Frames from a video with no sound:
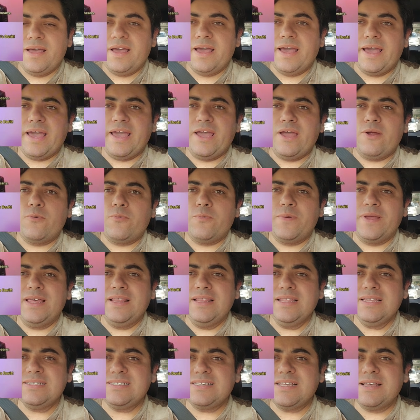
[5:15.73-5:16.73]
it
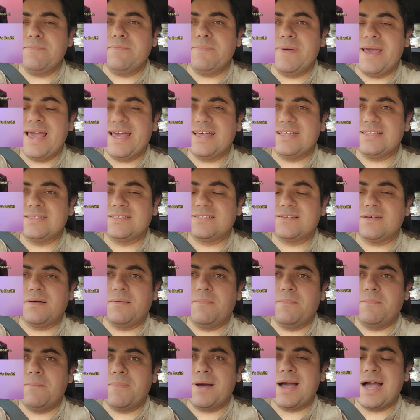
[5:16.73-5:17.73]
really cements
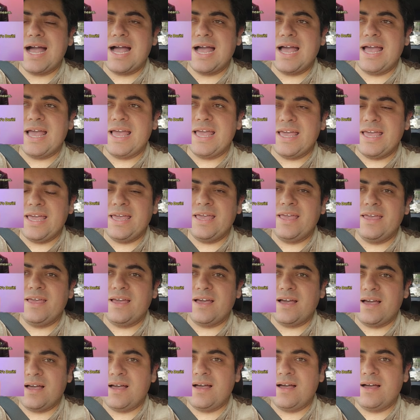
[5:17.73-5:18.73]

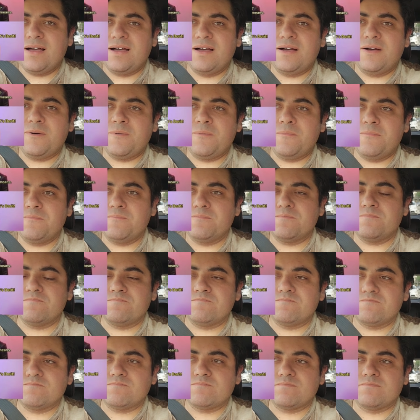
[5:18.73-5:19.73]
my um,
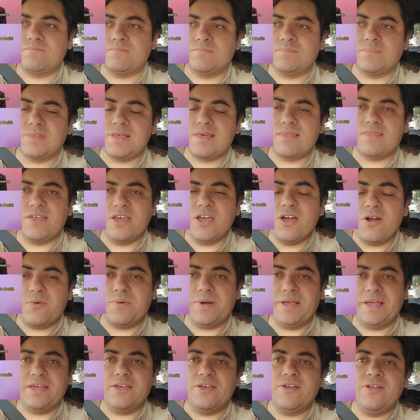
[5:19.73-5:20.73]

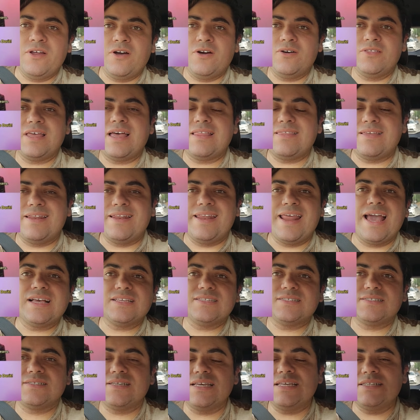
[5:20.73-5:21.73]
theory, you know, that the
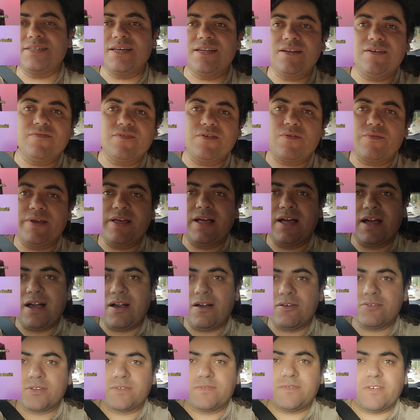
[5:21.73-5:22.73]
next season of The Real
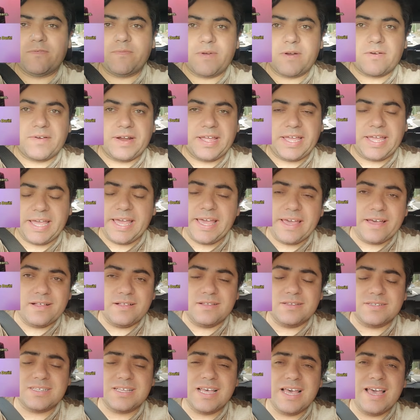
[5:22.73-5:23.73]
Housewives of Beverly
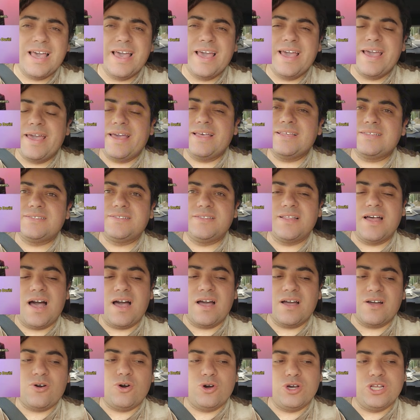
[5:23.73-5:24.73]
Hills it's
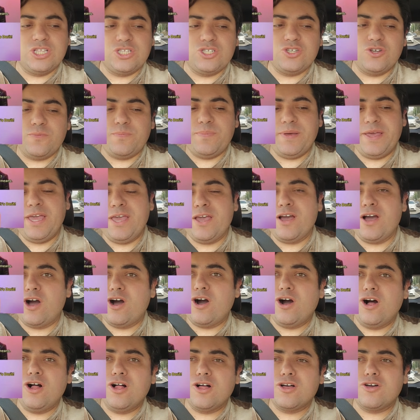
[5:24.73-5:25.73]
not going to be
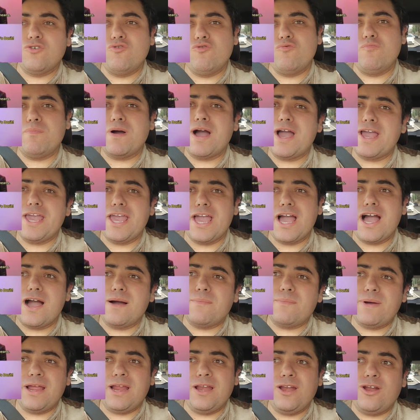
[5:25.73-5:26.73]
all
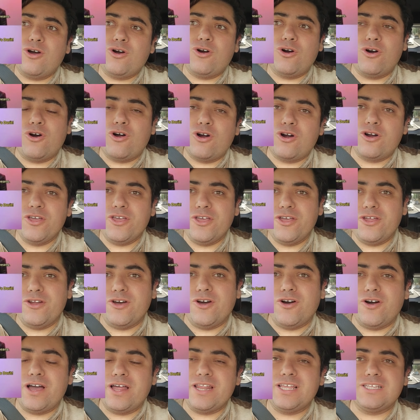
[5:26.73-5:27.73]
kumbaya, my lord, you
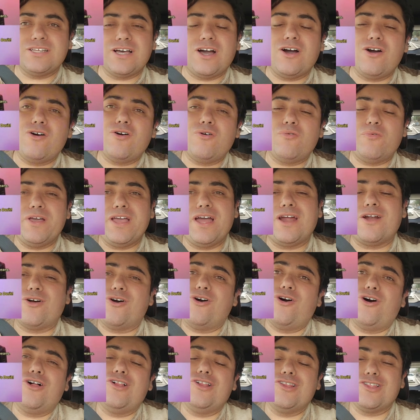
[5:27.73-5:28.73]
know, and it's, oh, we are
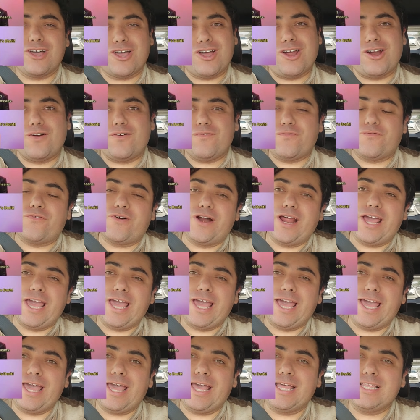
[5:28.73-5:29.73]
all
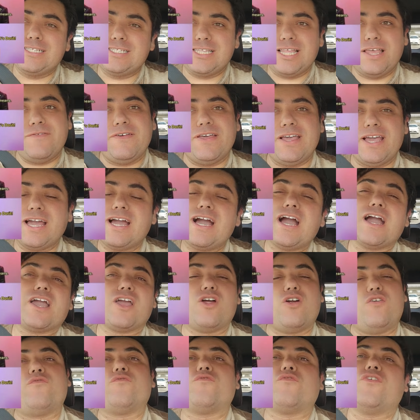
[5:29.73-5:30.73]
girlfriends, living a
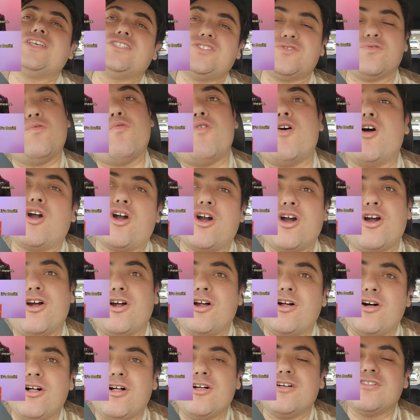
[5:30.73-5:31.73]
girlfriend's
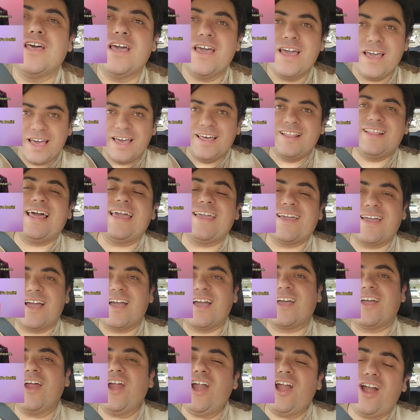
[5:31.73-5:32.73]
world. Like,
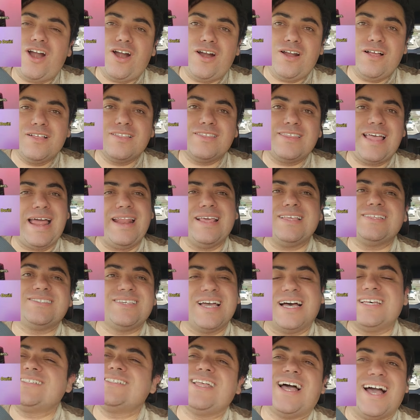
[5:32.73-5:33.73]
girl, that is
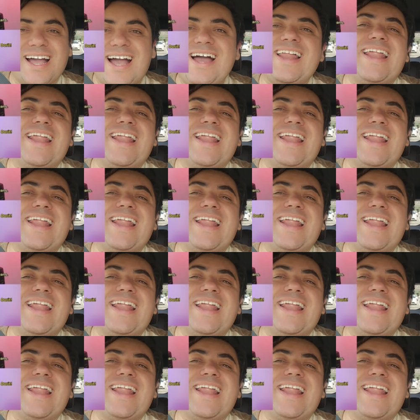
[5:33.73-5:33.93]
just not gonna